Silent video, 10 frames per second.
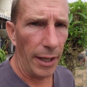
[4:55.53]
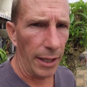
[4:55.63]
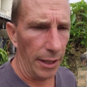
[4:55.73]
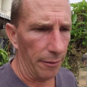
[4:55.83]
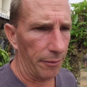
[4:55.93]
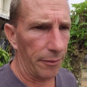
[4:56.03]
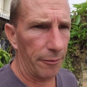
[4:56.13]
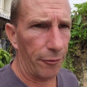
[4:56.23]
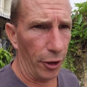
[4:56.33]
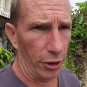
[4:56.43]
They're gonna
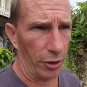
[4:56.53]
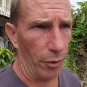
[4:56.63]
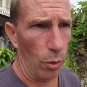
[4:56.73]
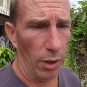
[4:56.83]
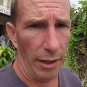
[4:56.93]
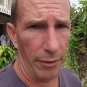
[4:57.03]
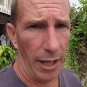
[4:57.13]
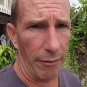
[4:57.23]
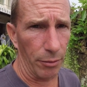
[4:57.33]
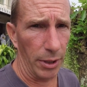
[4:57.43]
first of all
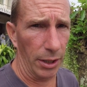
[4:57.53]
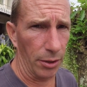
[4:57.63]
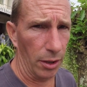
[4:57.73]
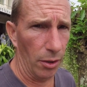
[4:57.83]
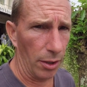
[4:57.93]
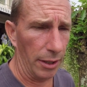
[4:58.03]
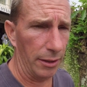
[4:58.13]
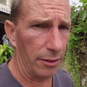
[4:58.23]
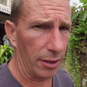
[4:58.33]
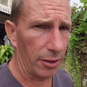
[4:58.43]
have a really good look
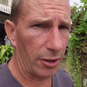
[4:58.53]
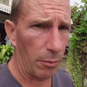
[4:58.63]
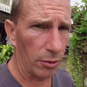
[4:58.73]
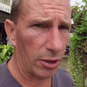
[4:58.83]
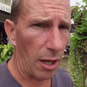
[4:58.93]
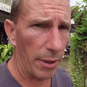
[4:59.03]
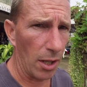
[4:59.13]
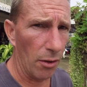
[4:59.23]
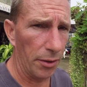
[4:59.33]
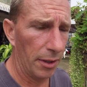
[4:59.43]
and see what's
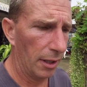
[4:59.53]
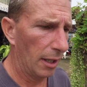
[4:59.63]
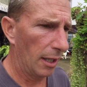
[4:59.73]
going on.